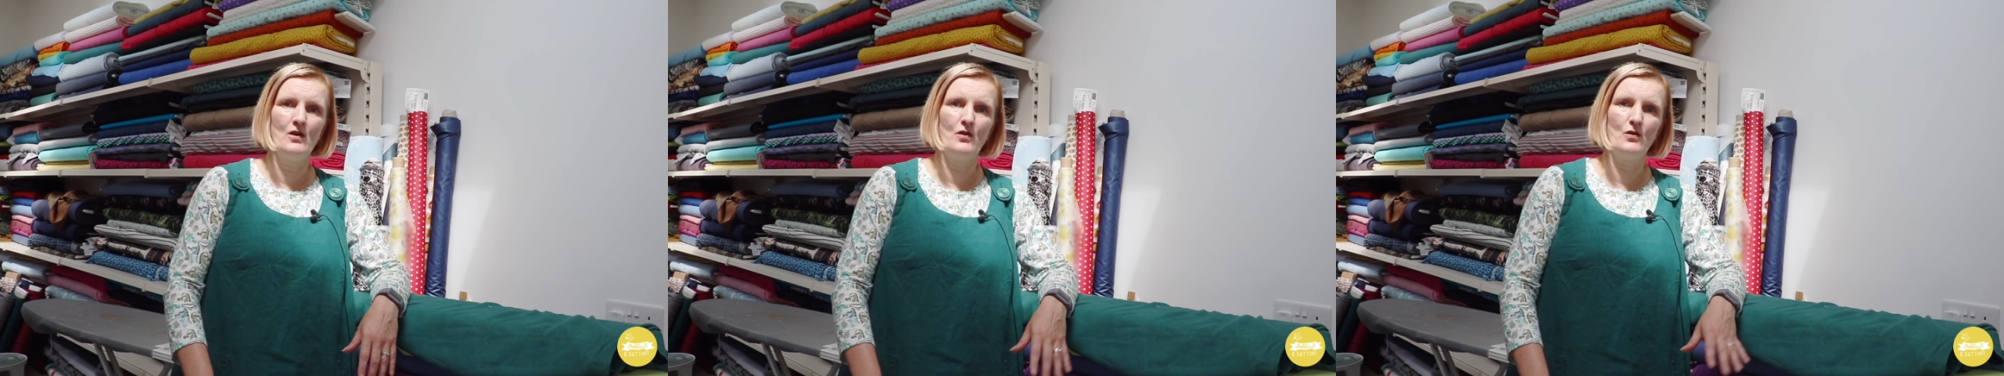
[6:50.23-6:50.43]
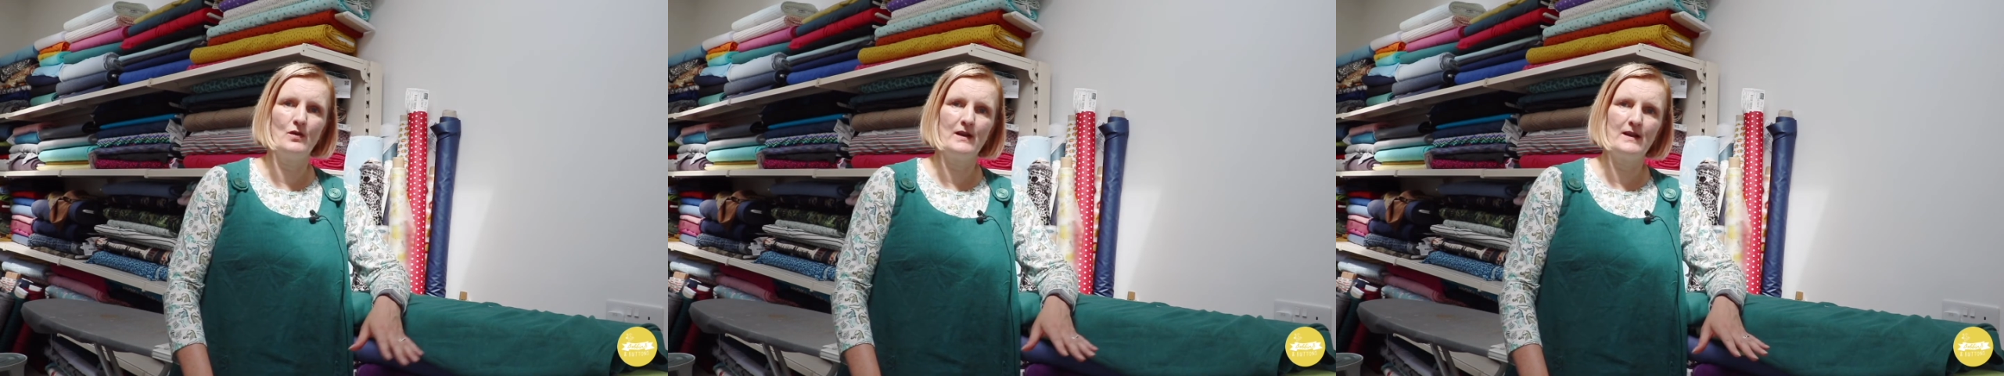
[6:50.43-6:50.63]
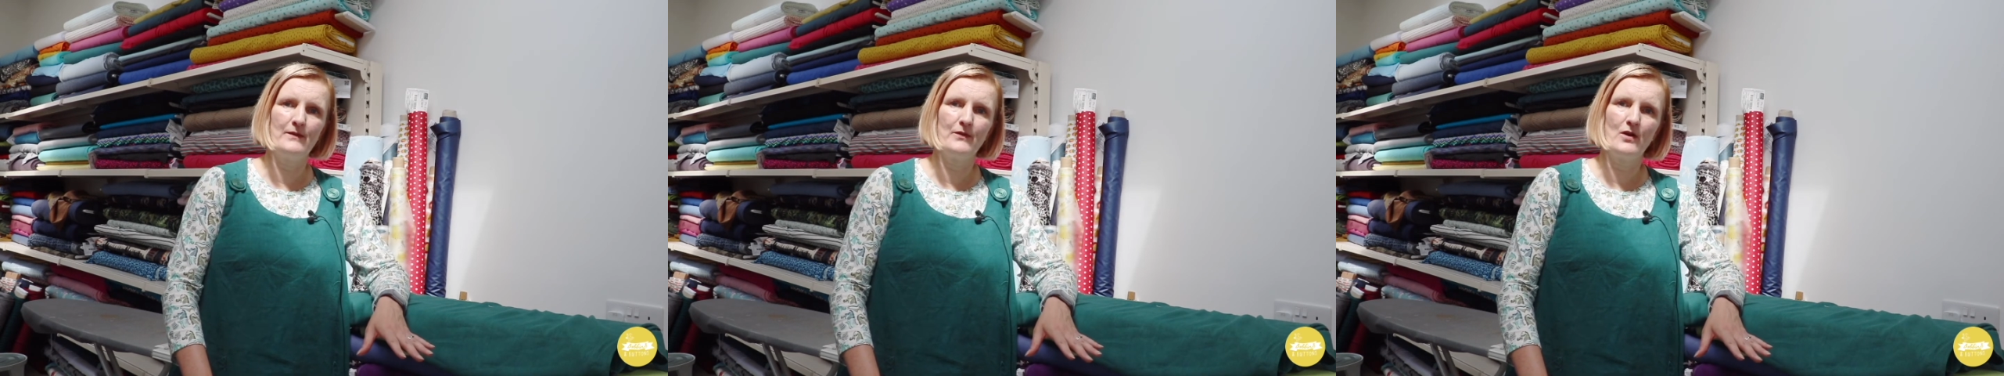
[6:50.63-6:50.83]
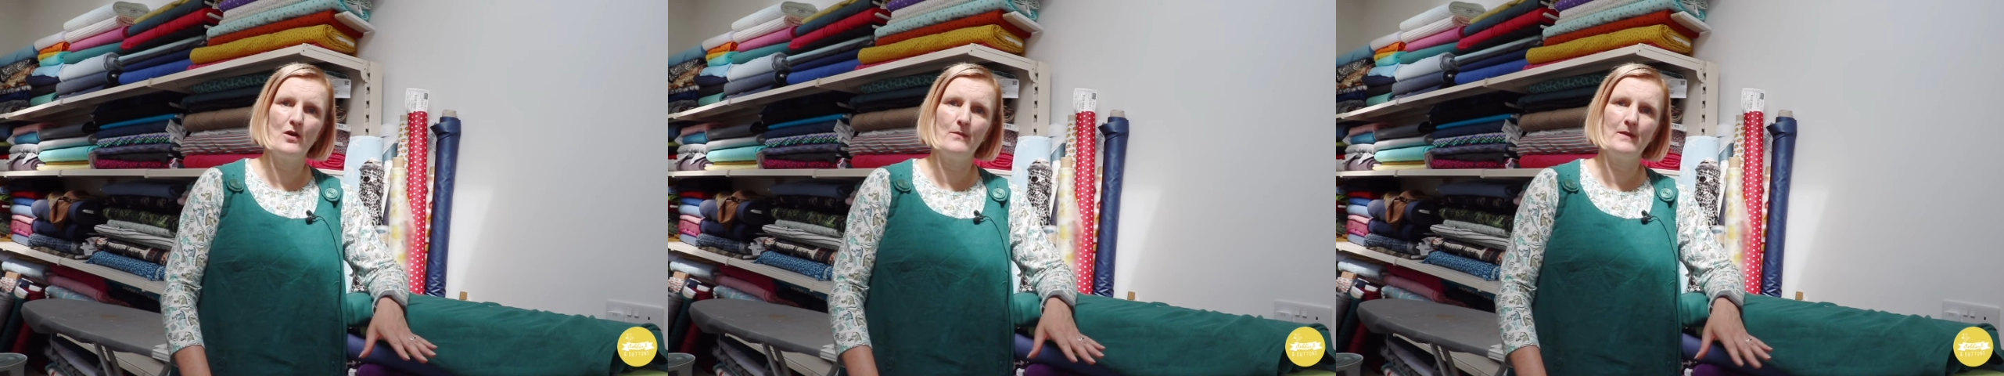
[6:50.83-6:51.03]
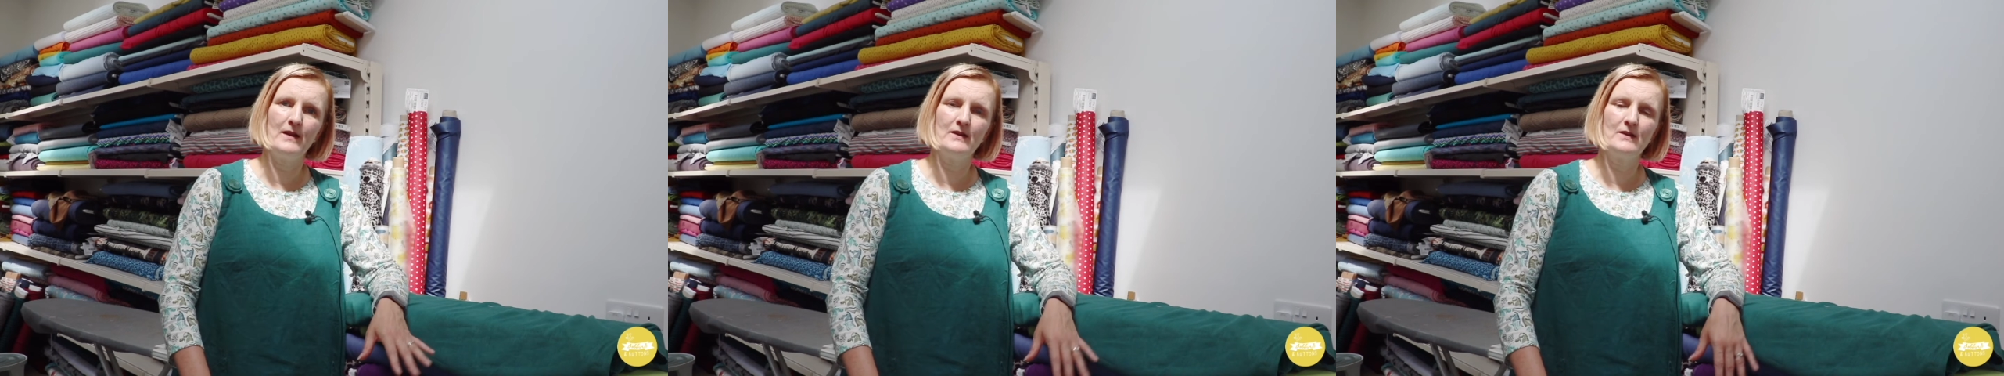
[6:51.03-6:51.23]
or leave
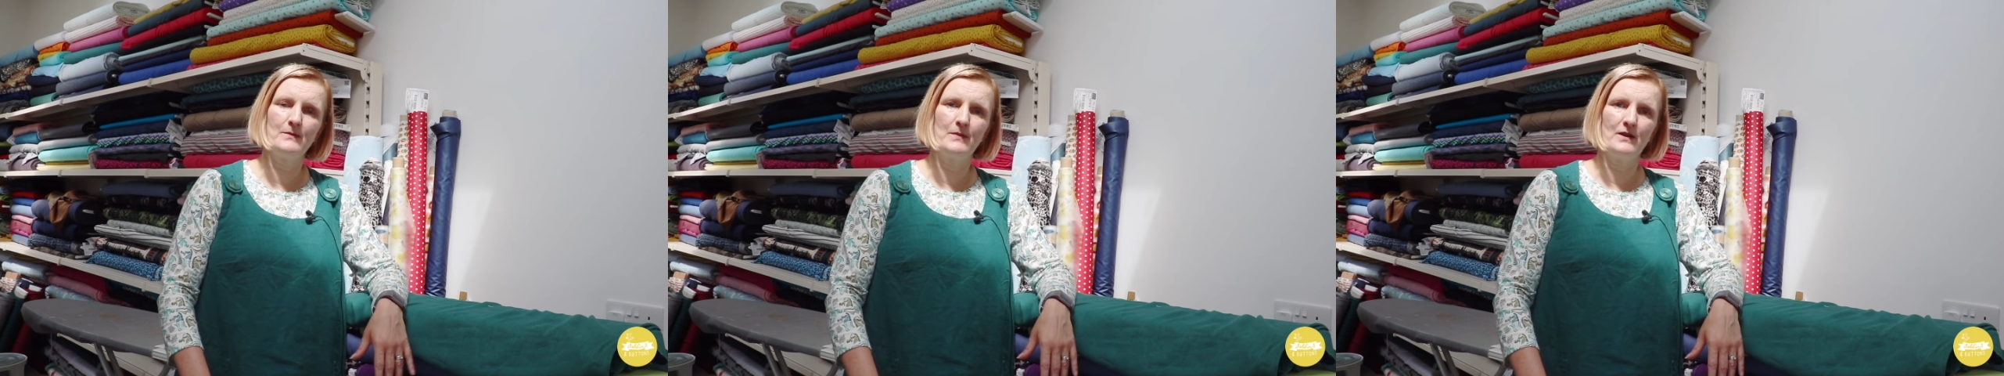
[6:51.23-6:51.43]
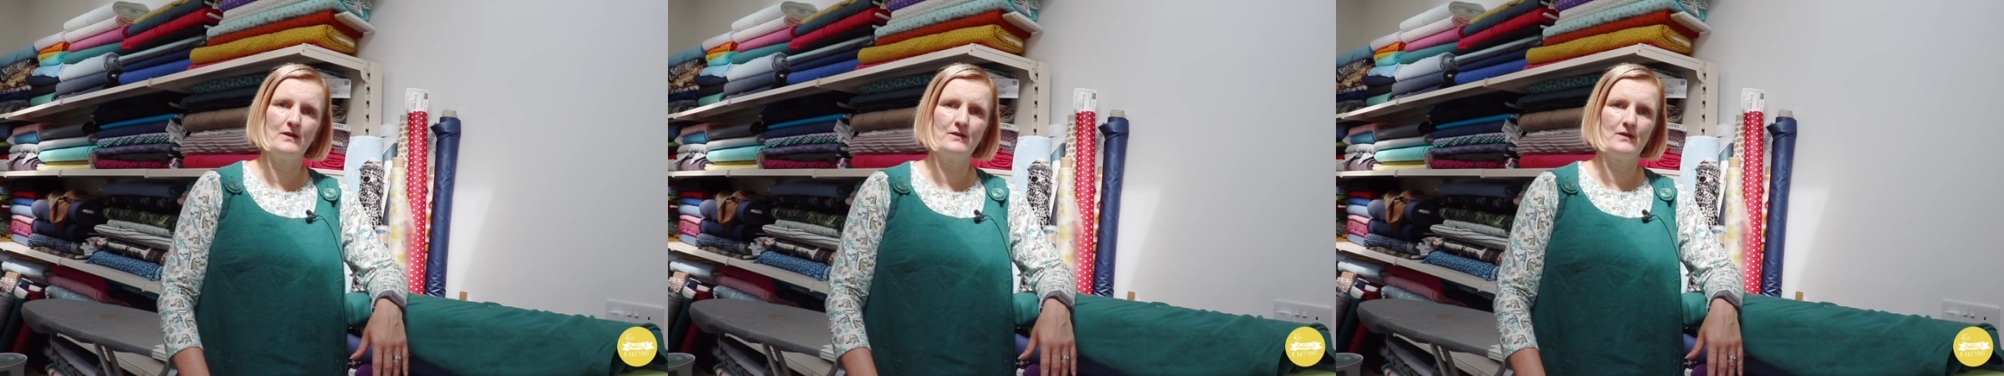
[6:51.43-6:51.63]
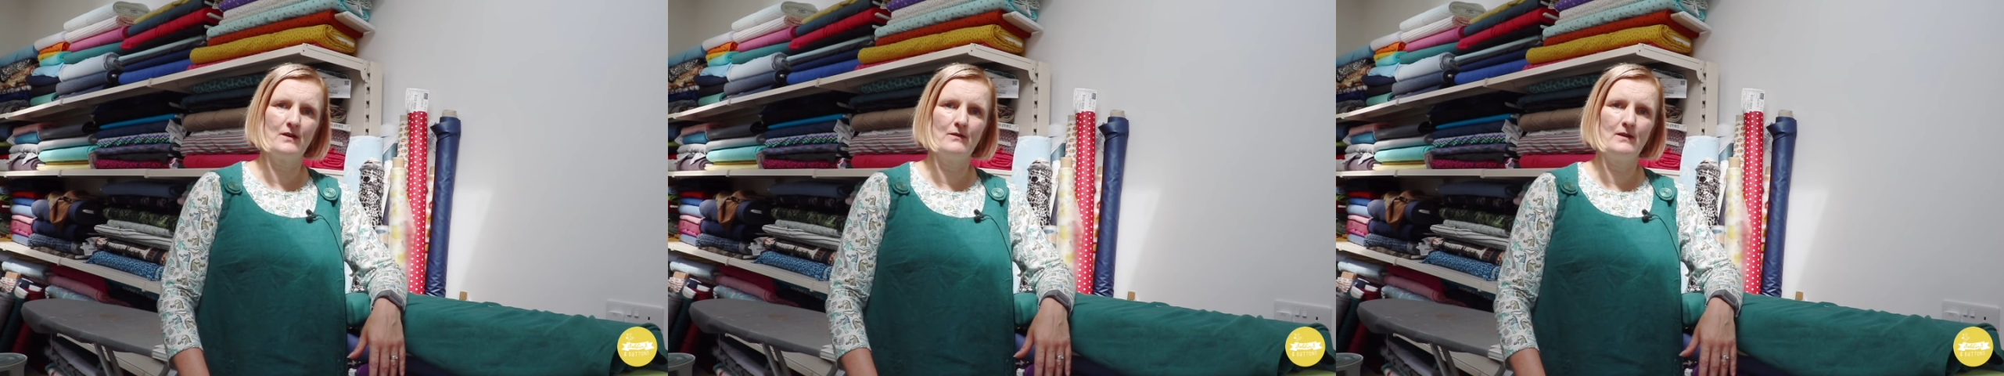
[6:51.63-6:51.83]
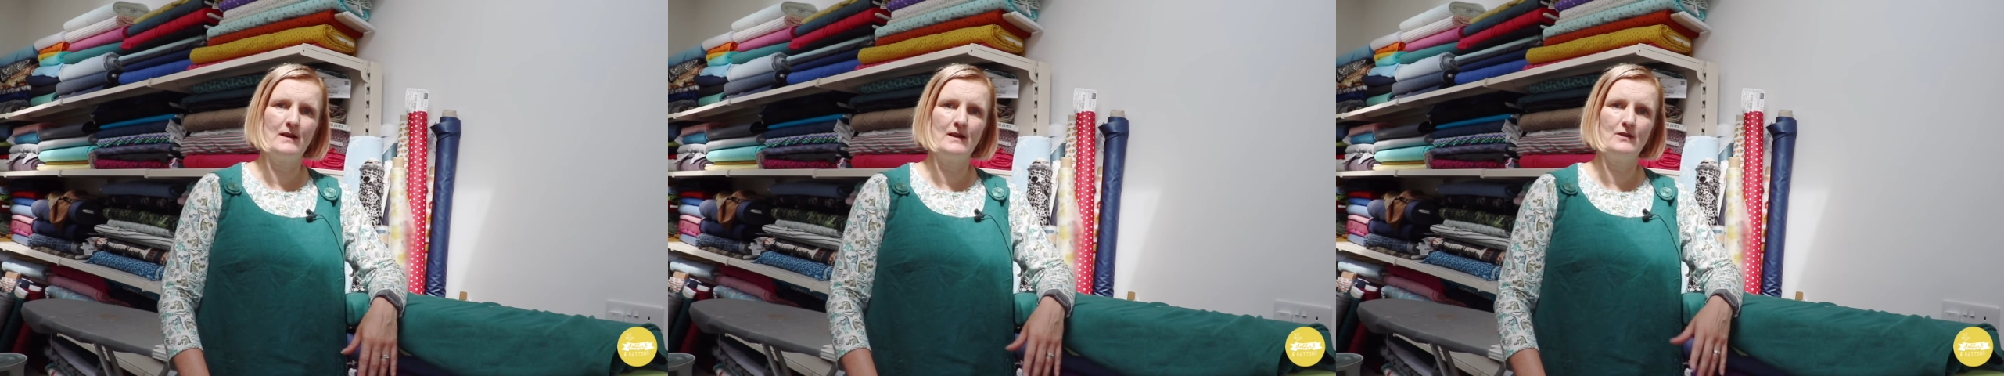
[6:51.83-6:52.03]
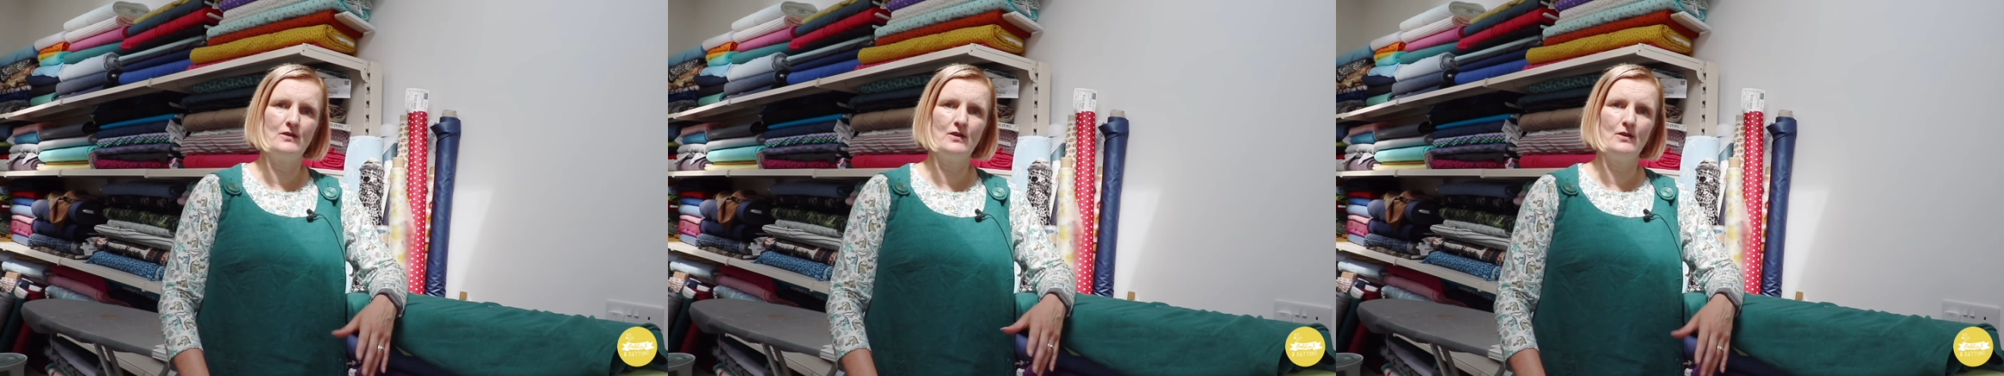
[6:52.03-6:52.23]
comments, because I
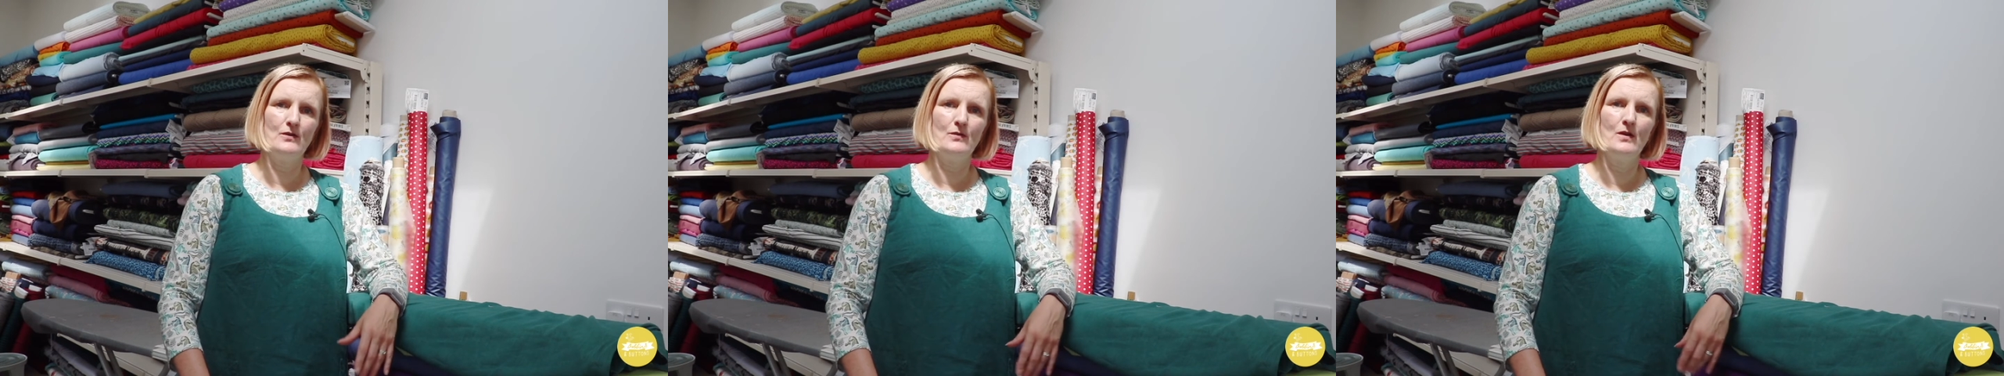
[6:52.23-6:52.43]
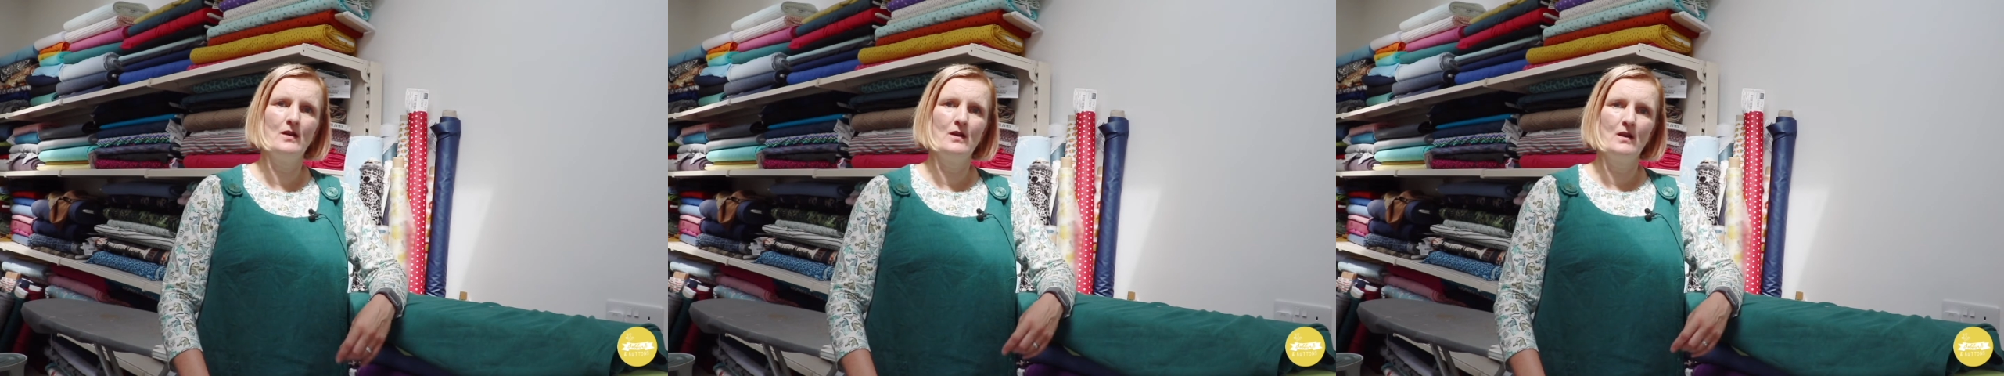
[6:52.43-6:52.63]
really do